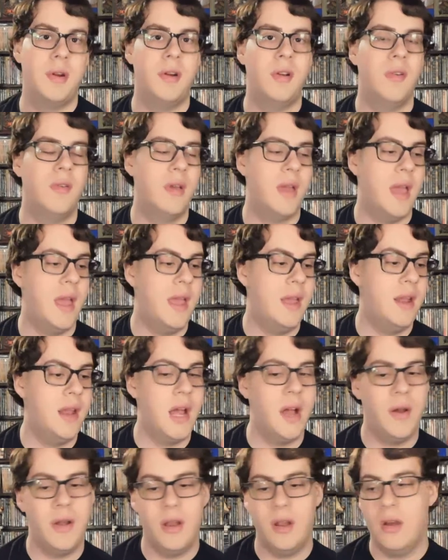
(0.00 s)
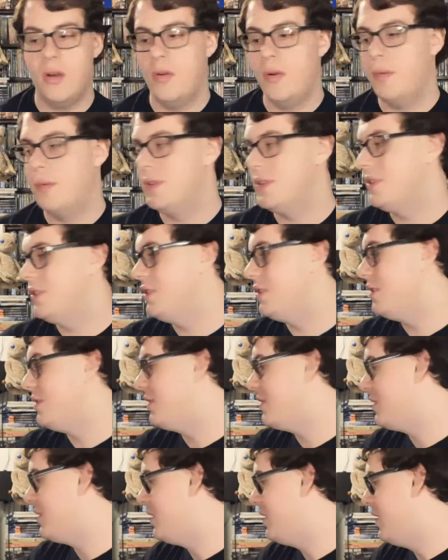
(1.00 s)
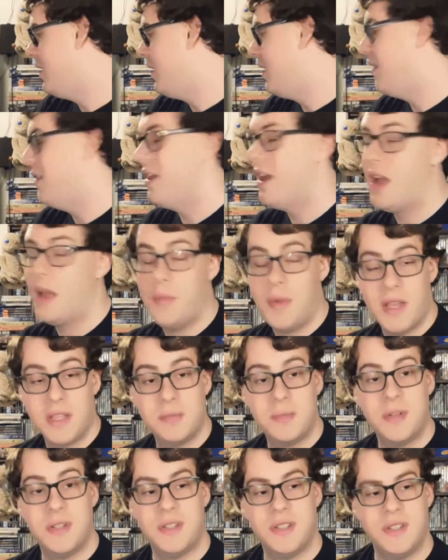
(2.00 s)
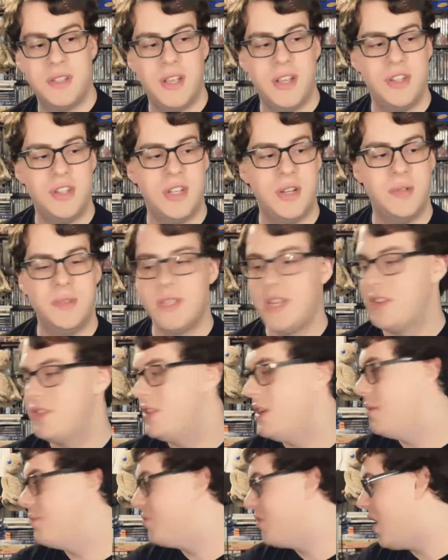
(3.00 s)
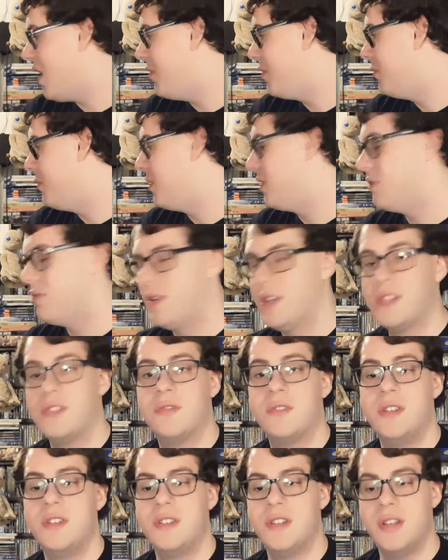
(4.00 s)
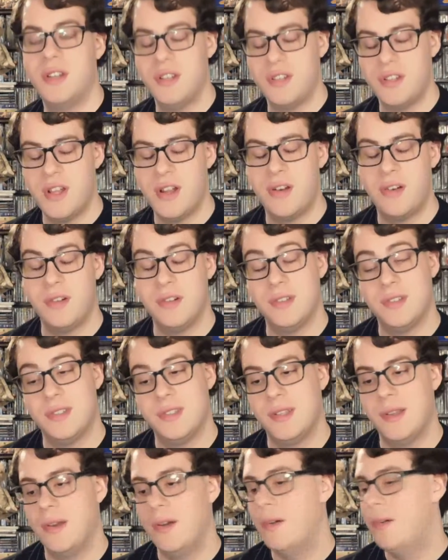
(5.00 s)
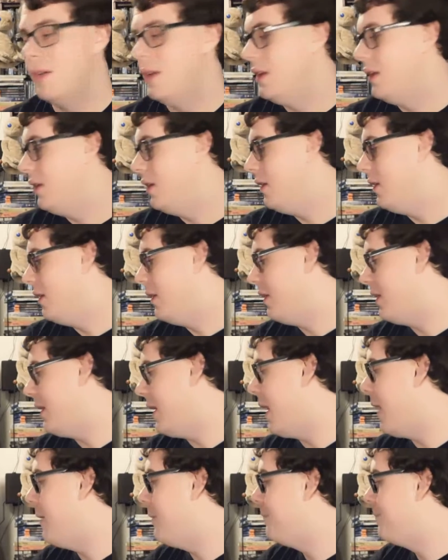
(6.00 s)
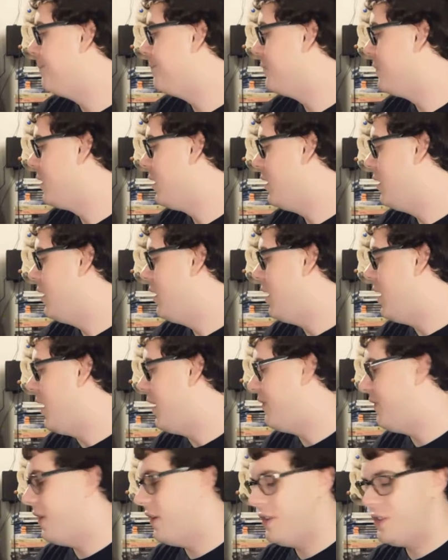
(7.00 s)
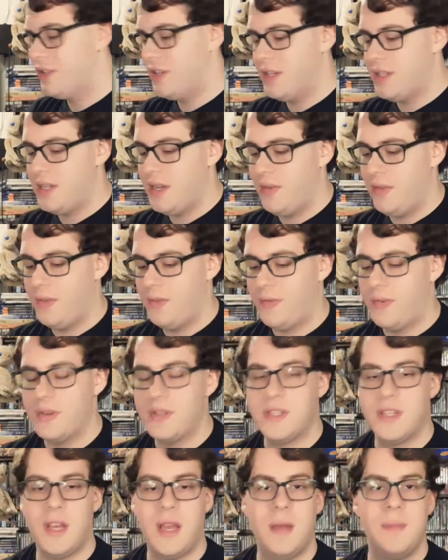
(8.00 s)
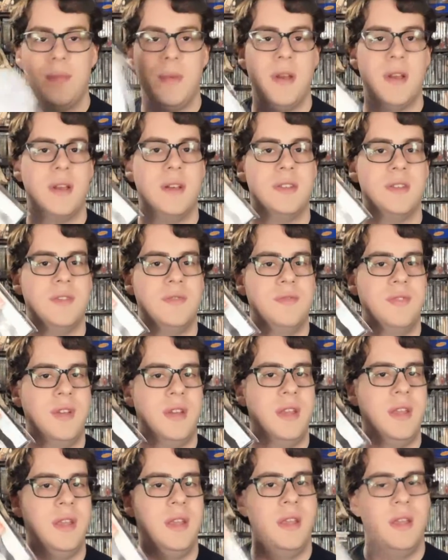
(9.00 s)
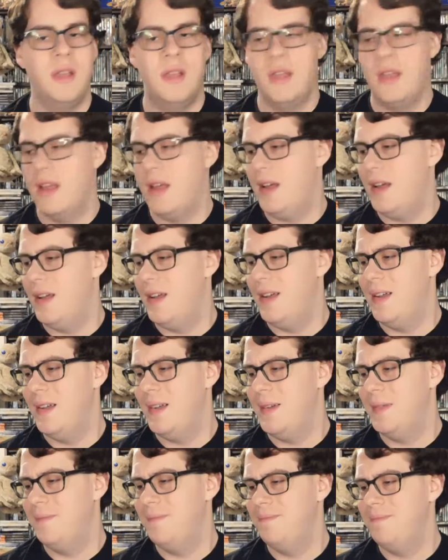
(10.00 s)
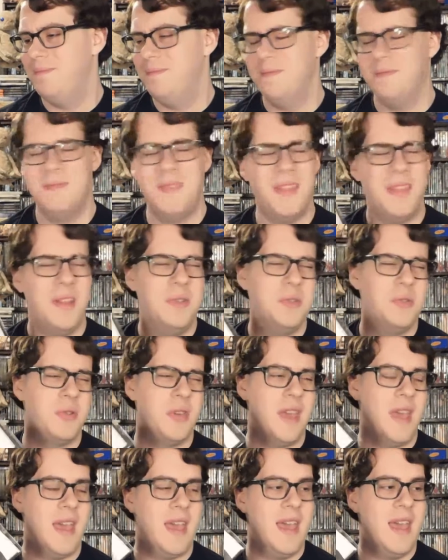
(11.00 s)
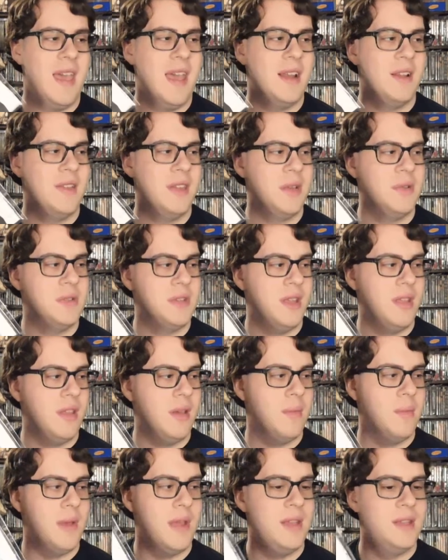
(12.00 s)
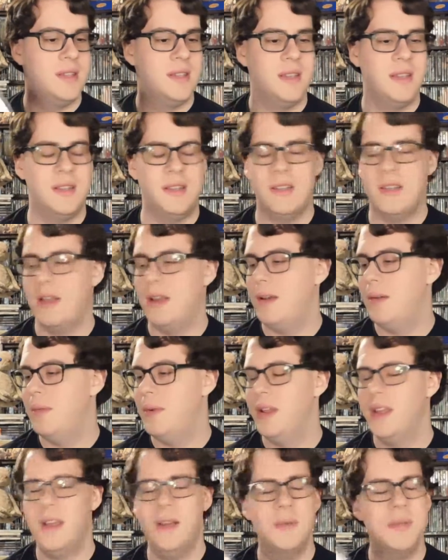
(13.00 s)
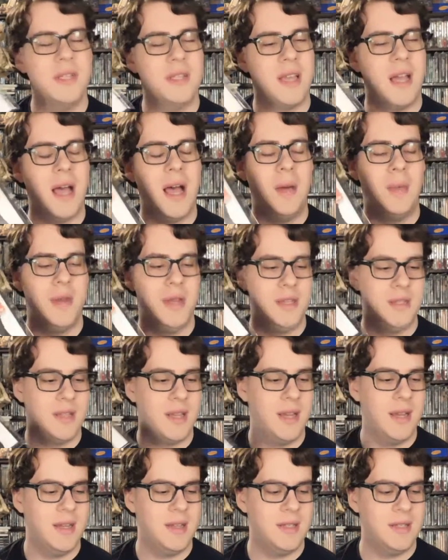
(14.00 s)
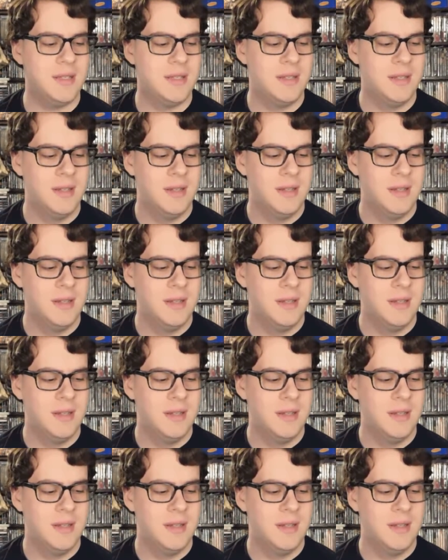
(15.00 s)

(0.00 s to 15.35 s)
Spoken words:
knowing, hey, now I know it wasn't just the IMAX presentation, it was actually a problem with the restoration in general. So, yeah. I finally checked out for the first time My Cousin Vinny. That was okay. I didn't think it was anything amazing. When it comes to comedies, guys,